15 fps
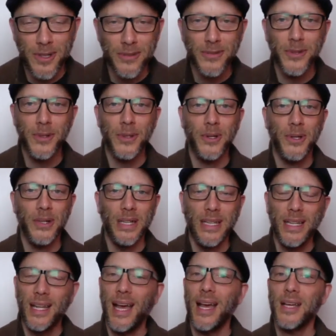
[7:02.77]
for
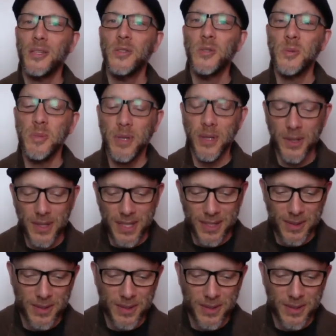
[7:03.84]
experience.